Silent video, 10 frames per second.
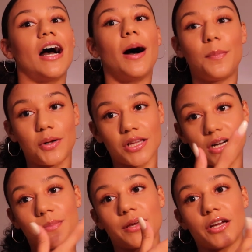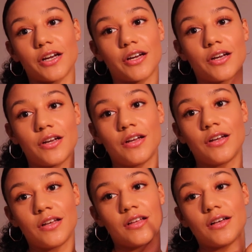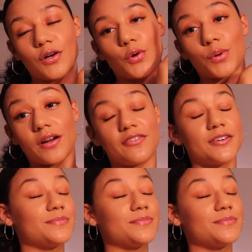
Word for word: I'll pull it up here, or whatever,